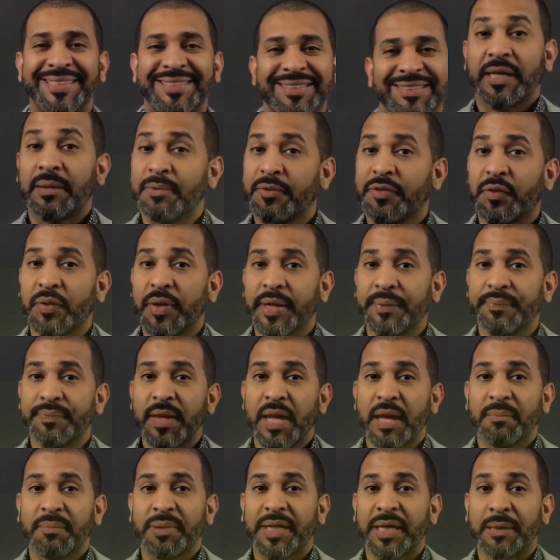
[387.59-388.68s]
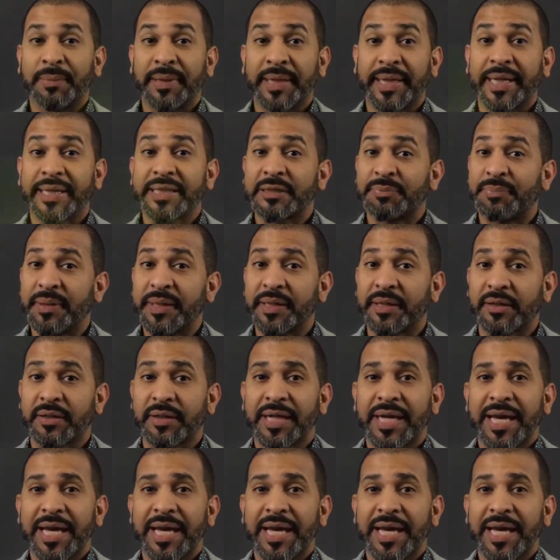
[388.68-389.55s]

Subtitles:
Number 3, become a guest speaker.